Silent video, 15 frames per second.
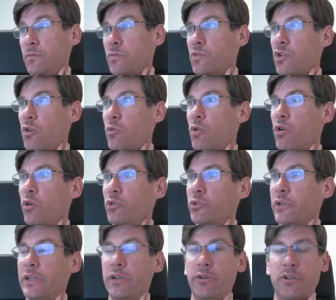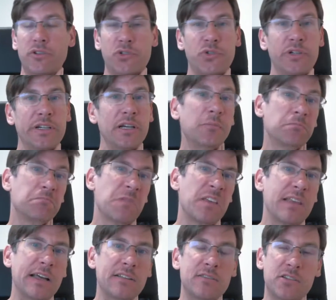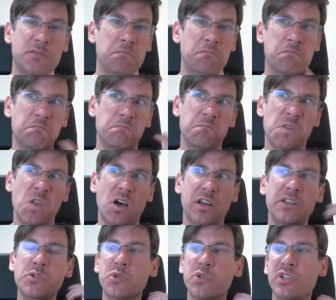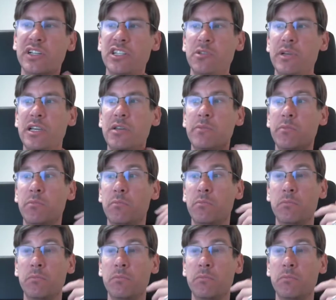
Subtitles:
So we're older here in Australia, and that's not interesting to me,